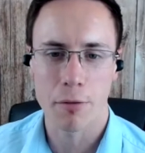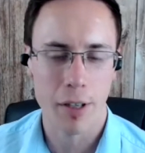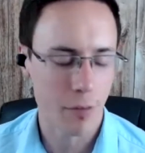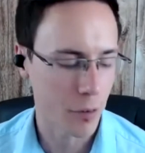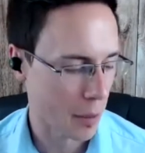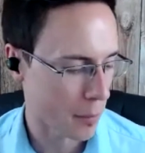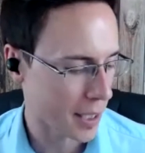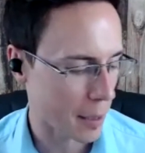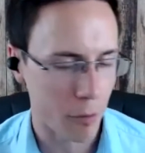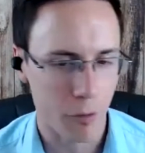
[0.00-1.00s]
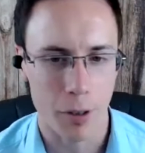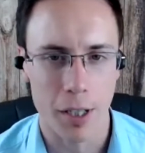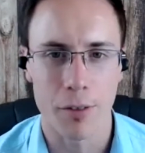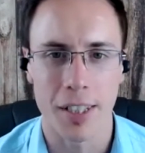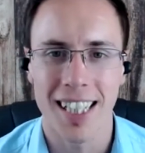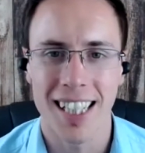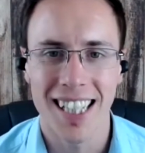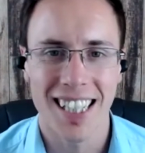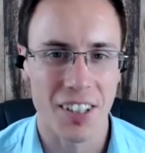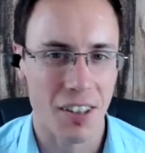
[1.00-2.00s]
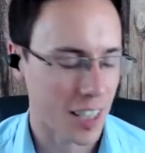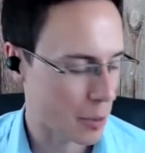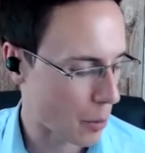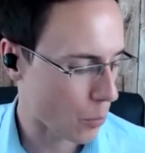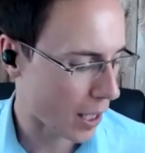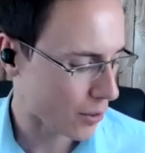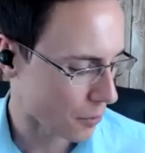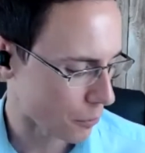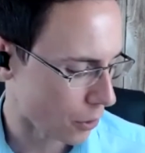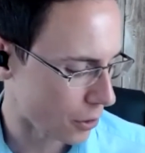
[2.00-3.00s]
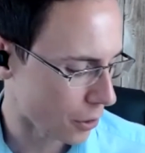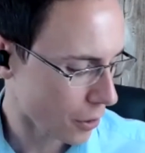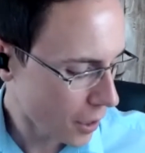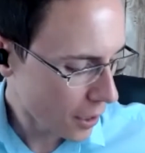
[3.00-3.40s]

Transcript: flapping around with that before I even kind of think about what else I've got to do.